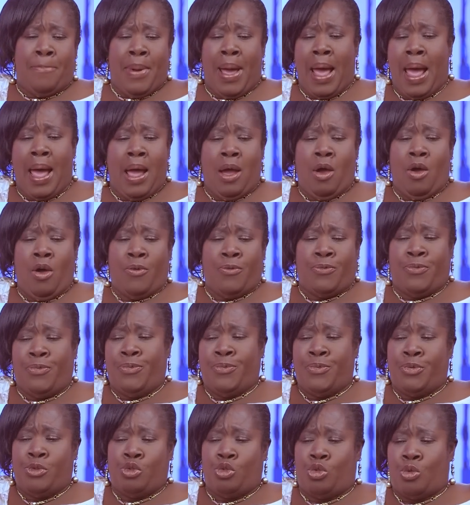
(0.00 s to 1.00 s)
A rapper of
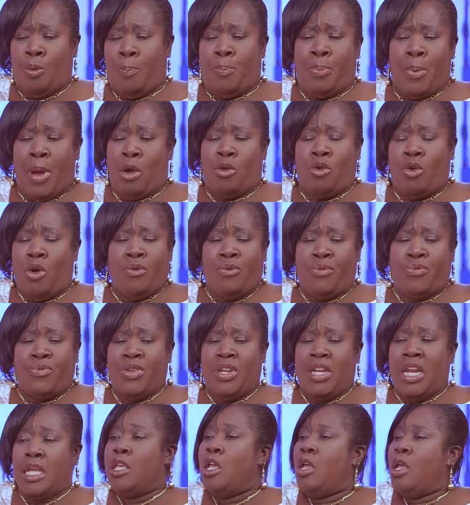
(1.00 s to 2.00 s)
super
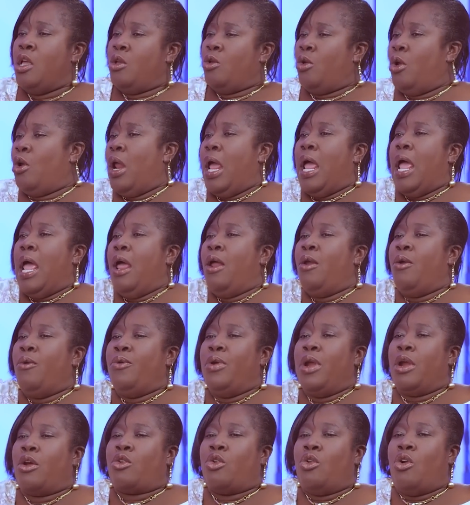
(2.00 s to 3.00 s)
confident.
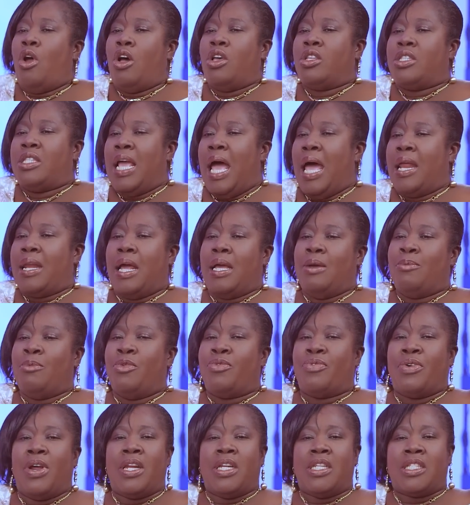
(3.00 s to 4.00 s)
Rick Ross, yeah, and I'm a
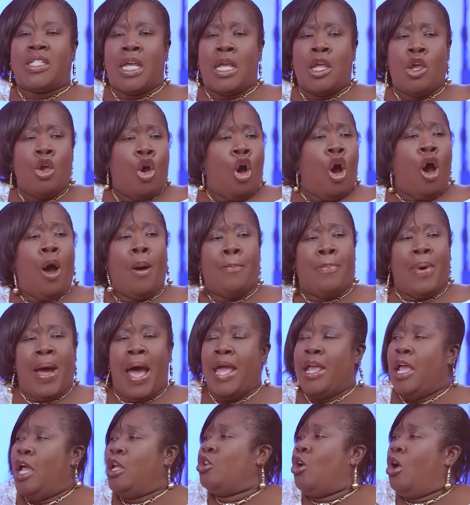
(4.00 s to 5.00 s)
friend, say, oh,
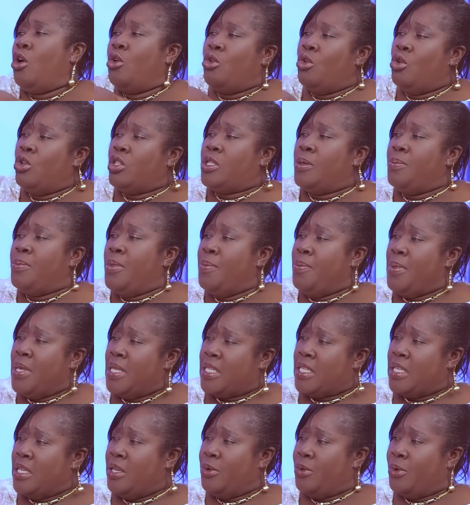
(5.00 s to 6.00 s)
bye, and you're not me
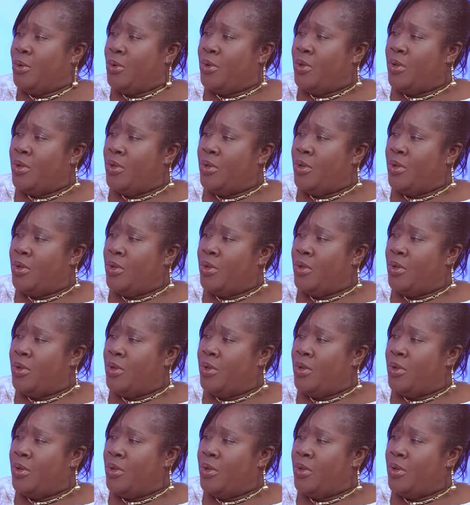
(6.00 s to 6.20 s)
meeting, you know.